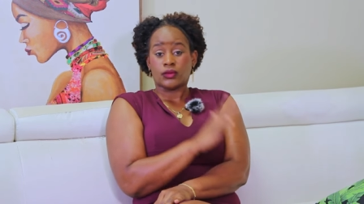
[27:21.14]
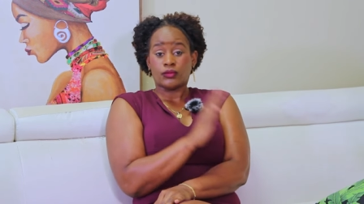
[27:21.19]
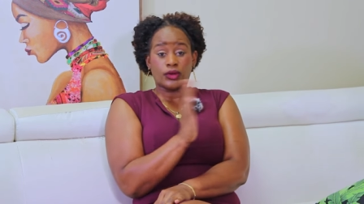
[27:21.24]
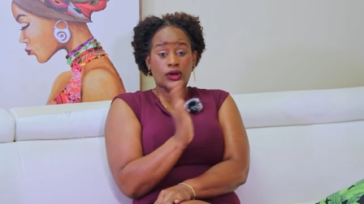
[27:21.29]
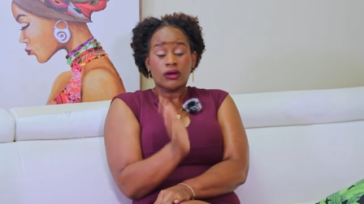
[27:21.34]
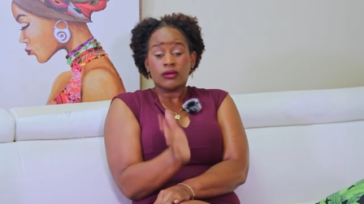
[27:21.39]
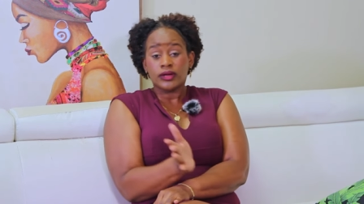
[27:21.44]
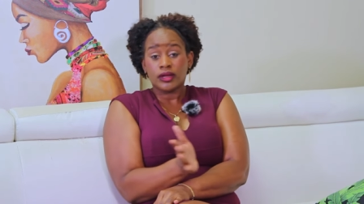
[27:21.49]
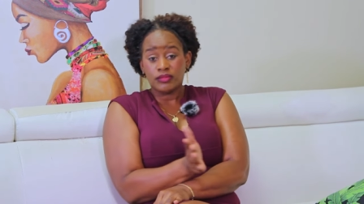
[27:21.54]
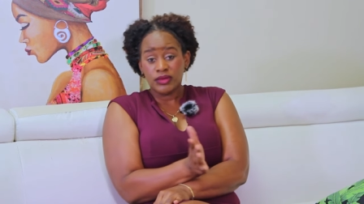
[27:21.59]
We're
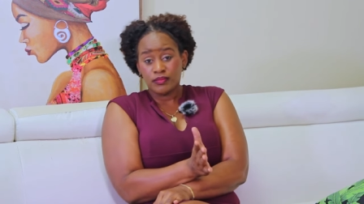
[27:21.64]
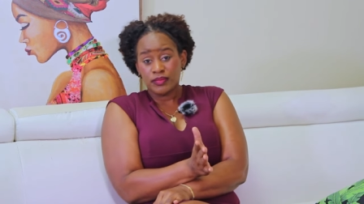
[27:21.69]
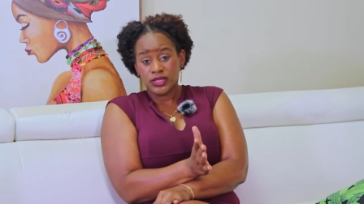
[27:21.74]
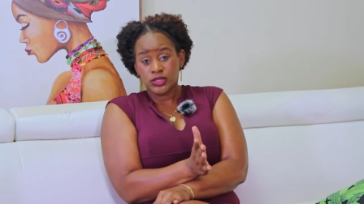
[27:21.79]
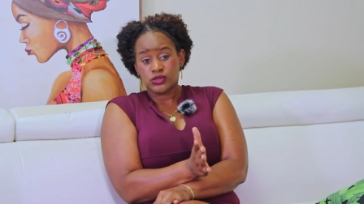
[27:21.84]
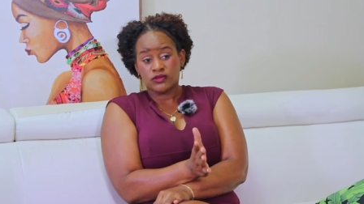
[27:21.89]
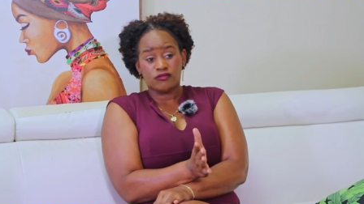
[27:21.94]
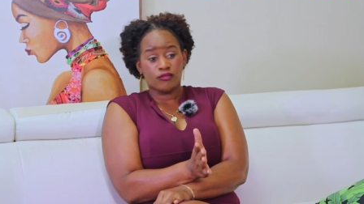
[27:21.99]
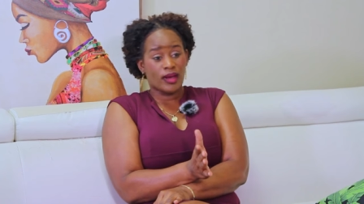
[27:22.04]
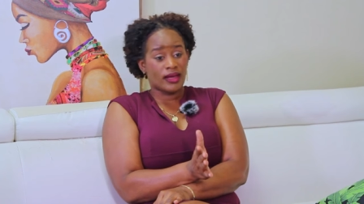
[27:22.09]
not going to be
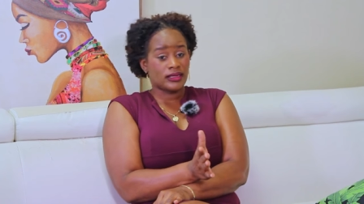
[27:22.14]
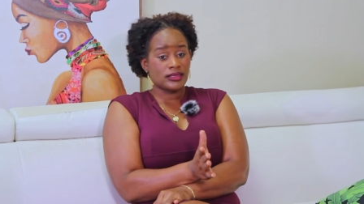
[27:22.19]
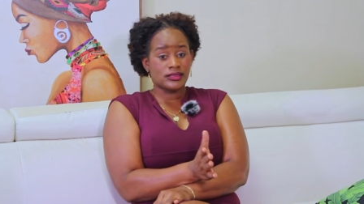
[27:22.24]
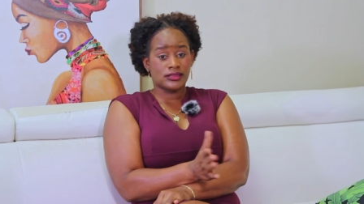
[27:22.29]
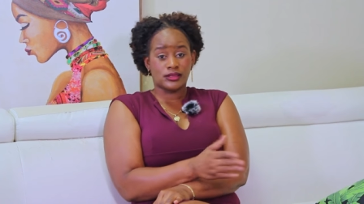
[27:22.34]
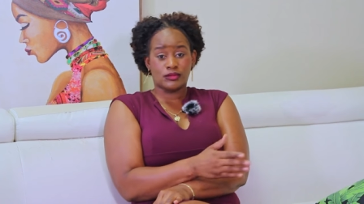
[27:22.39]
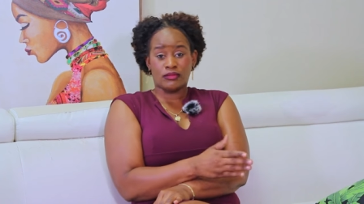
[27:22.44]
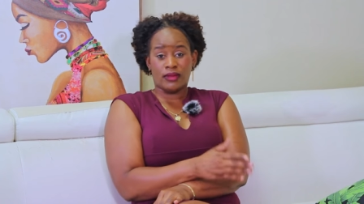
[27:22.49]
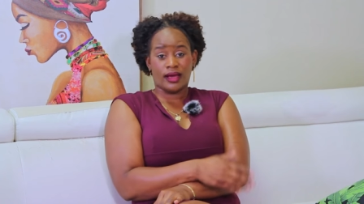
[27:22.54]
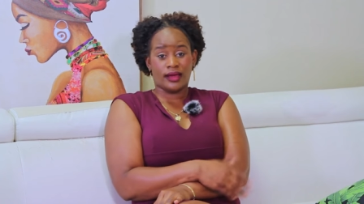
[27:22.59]
best of
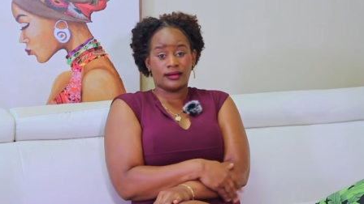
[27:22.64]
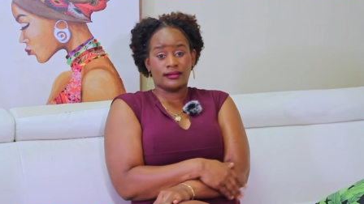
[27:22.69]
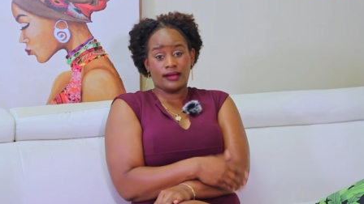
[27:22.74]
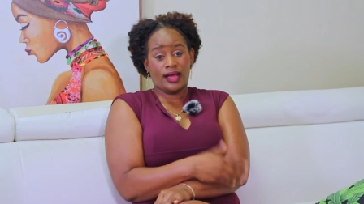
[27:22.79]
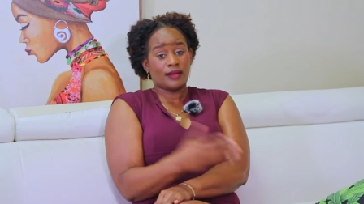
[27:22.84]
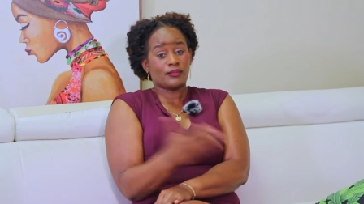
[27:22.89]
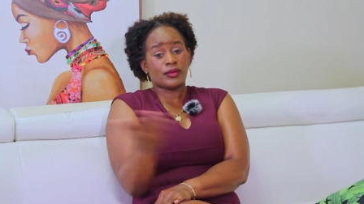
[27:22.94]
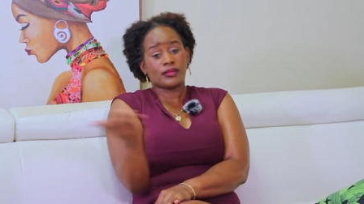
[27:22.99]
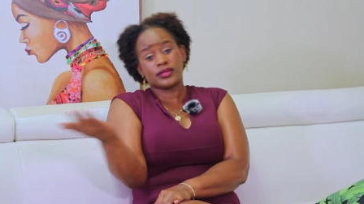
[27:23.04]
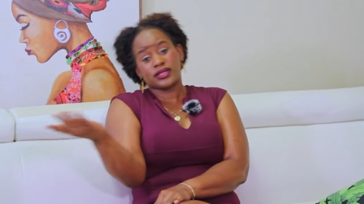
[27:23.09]
buddies, but
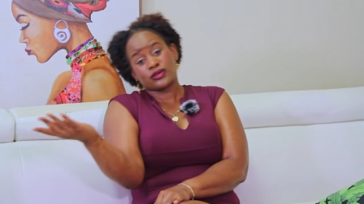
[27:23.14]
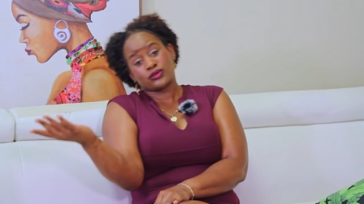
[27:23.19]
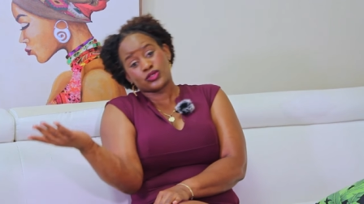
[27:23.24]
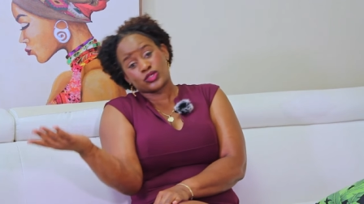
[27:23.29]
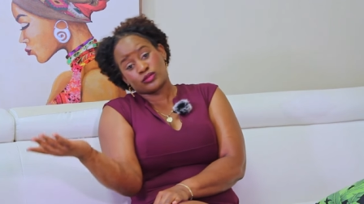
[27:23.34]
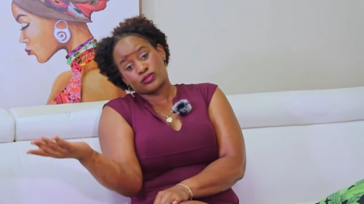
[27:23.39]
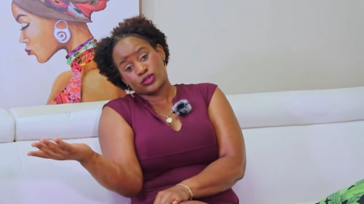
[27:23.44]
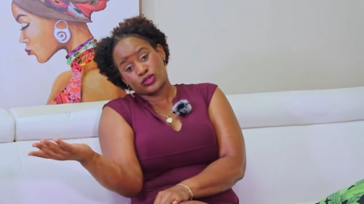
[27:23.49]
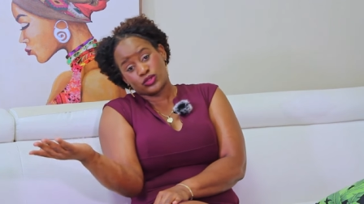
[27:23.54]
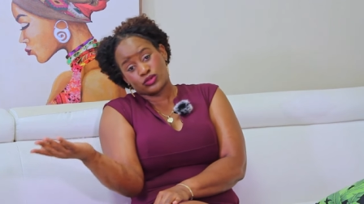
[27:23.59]
I'll probably
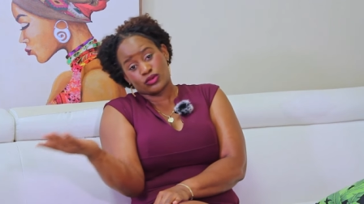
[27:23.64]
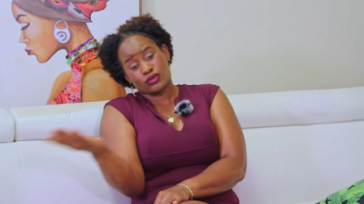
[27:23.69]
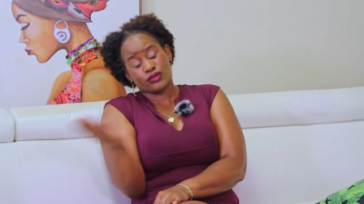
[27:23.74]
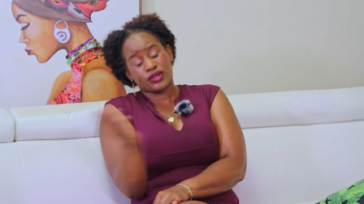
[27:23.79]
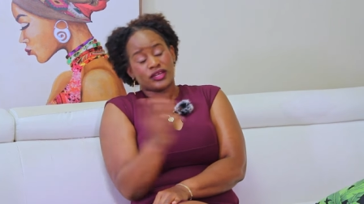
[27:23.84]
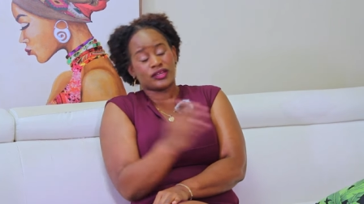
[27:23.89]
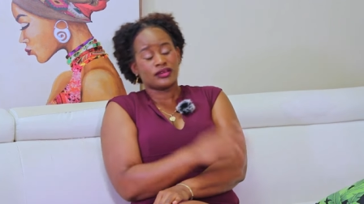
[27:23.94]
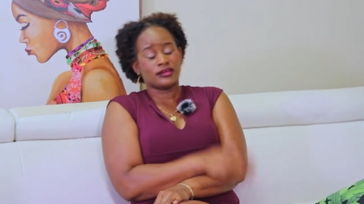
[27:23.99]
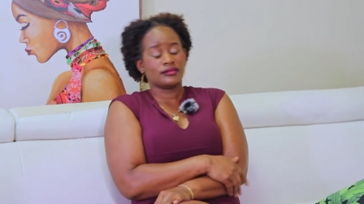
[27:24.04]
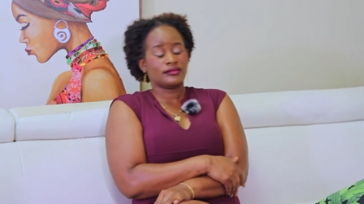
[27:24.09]
contribute to your
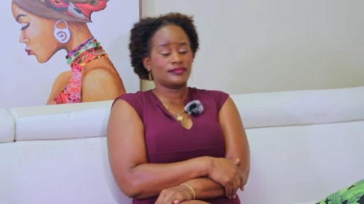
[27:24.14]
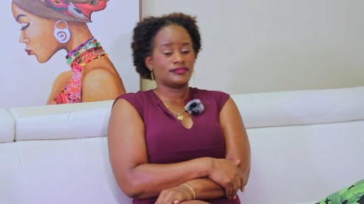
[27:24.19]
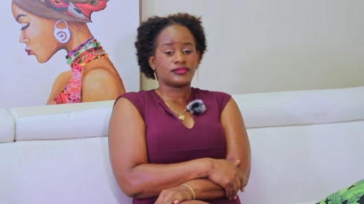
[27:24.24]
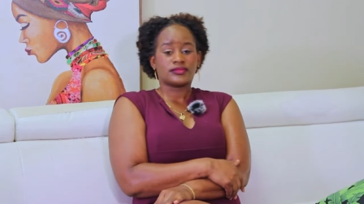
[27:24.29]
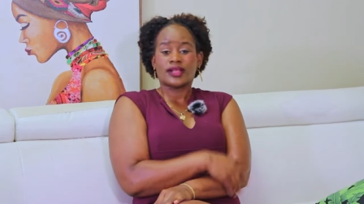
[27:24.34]
wedding.